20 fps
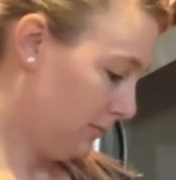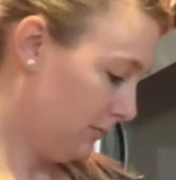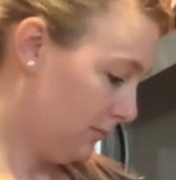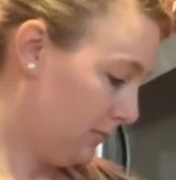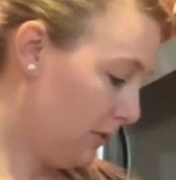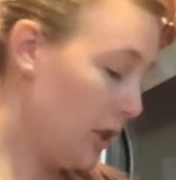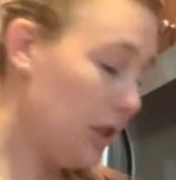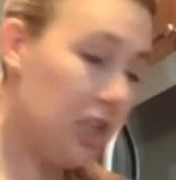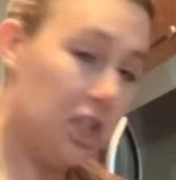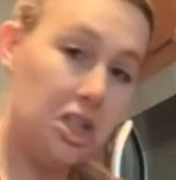
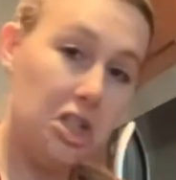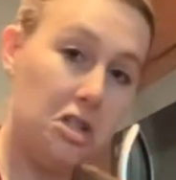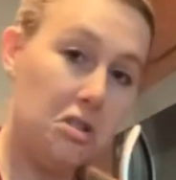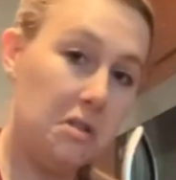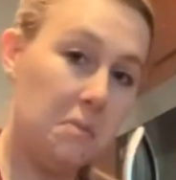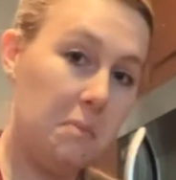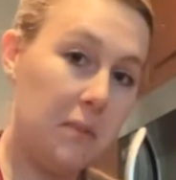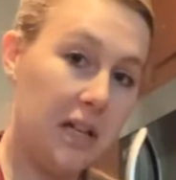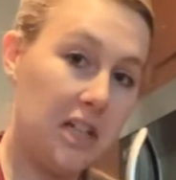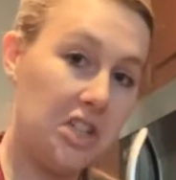You can use
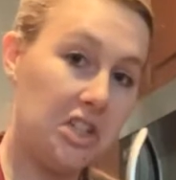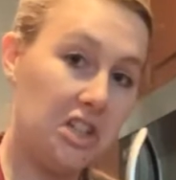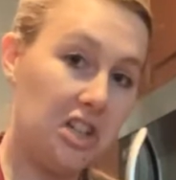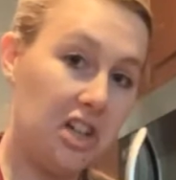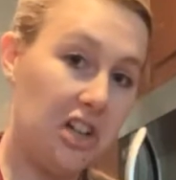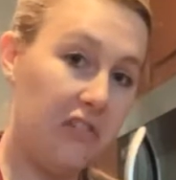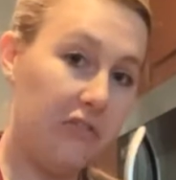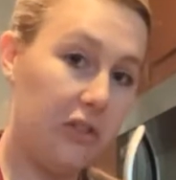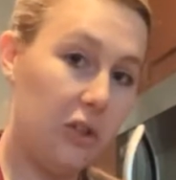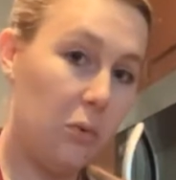a mixer
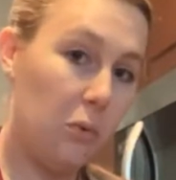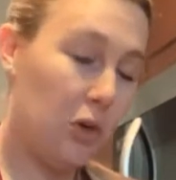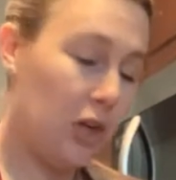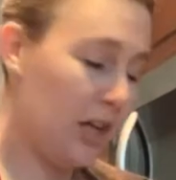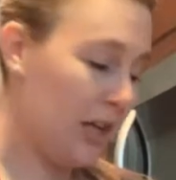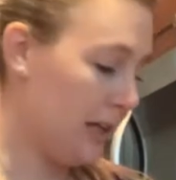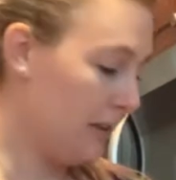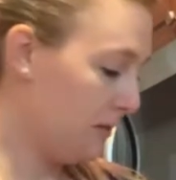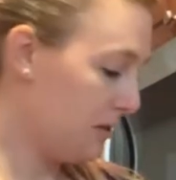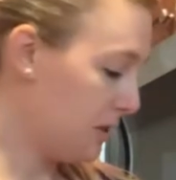if you
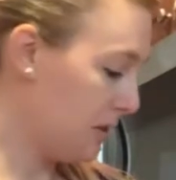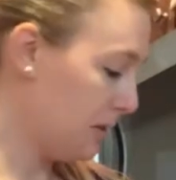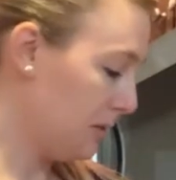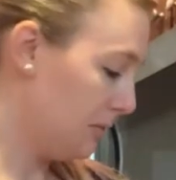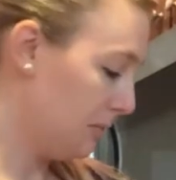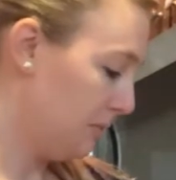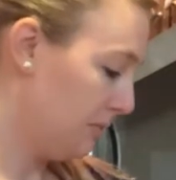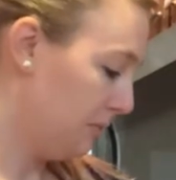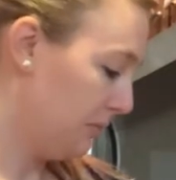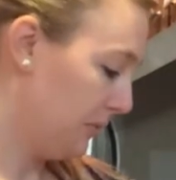want.
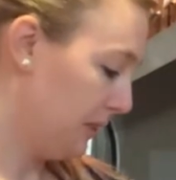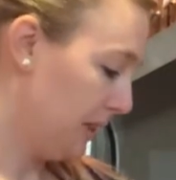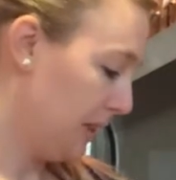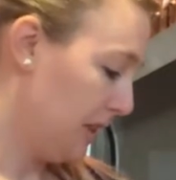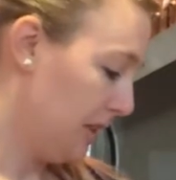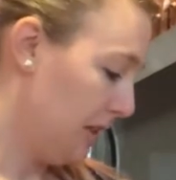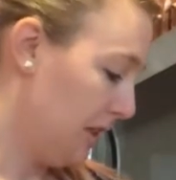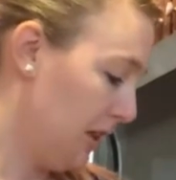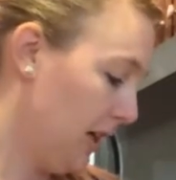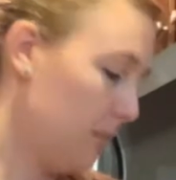
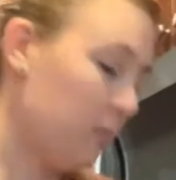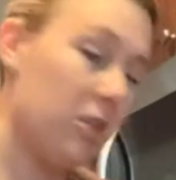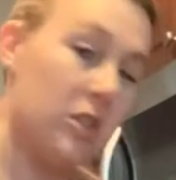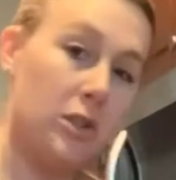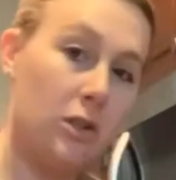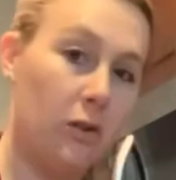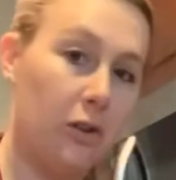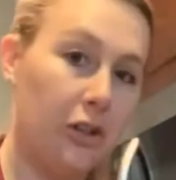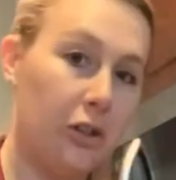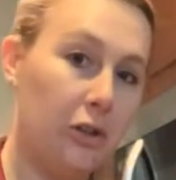I'm
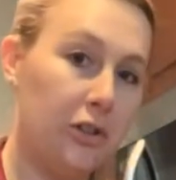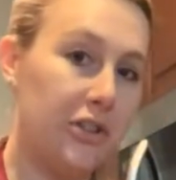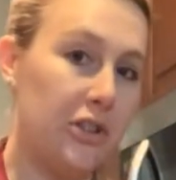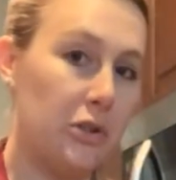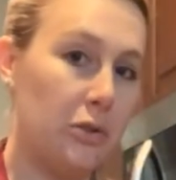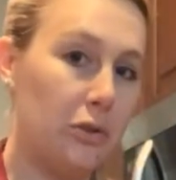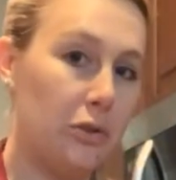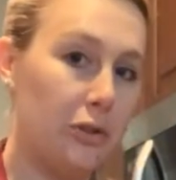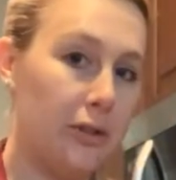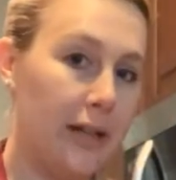just going old
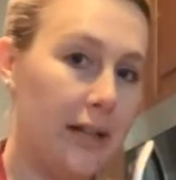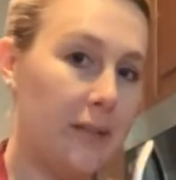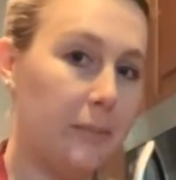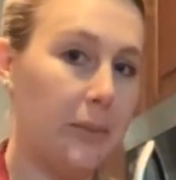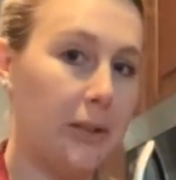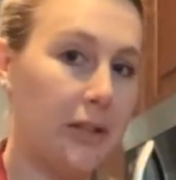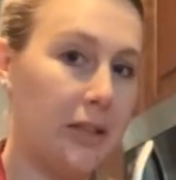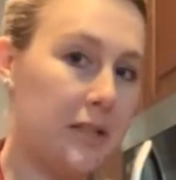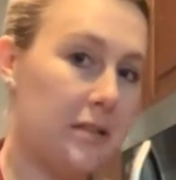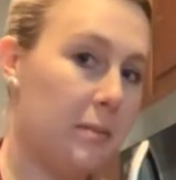school, kind of
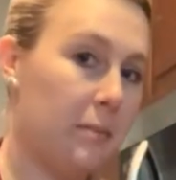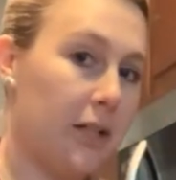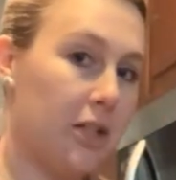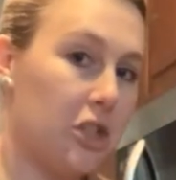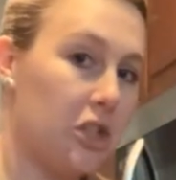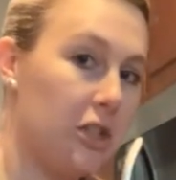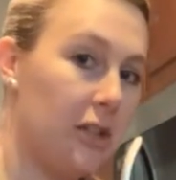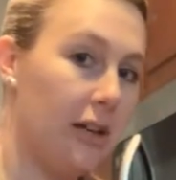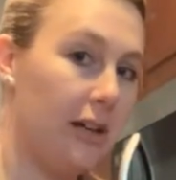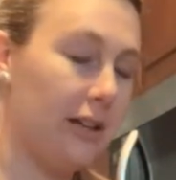burning some
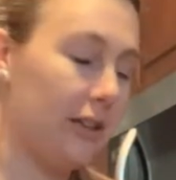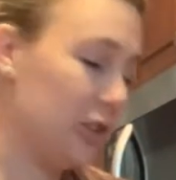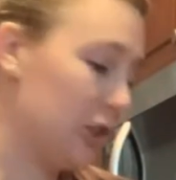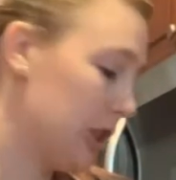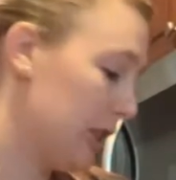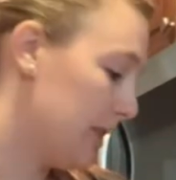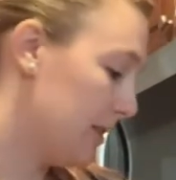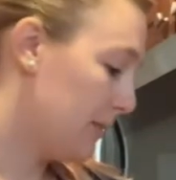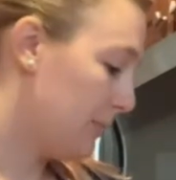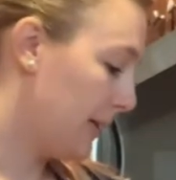extra
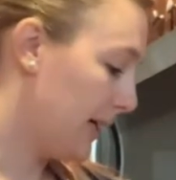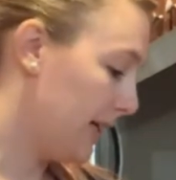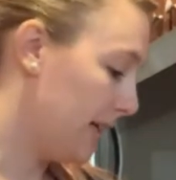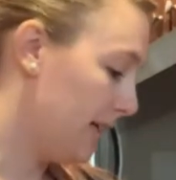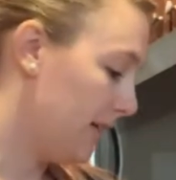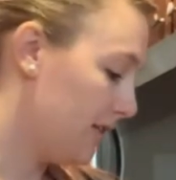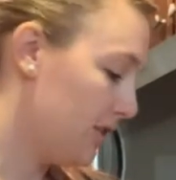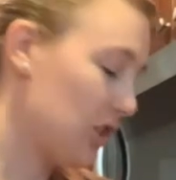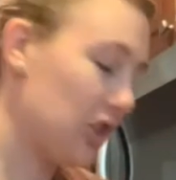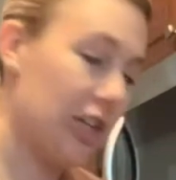calories by
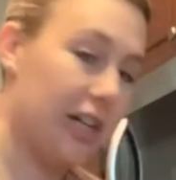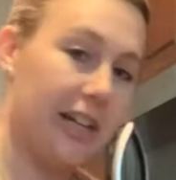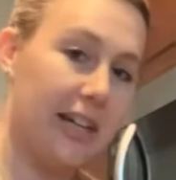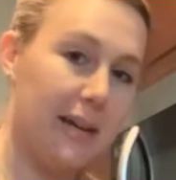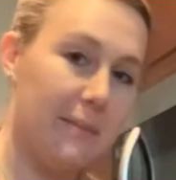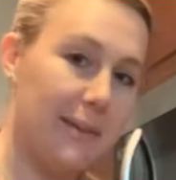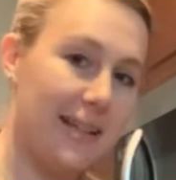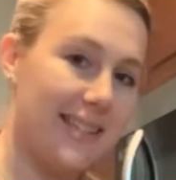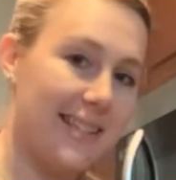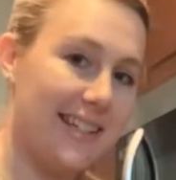stirring
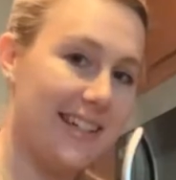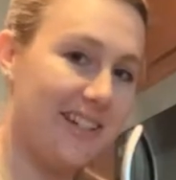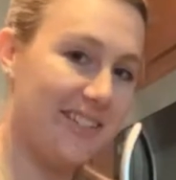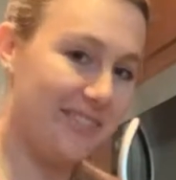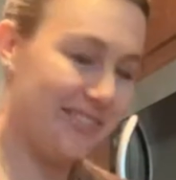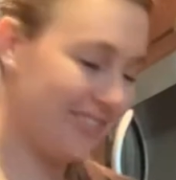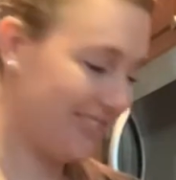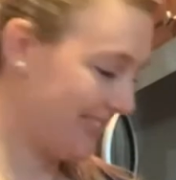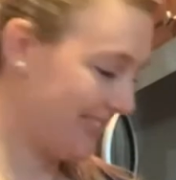it myself.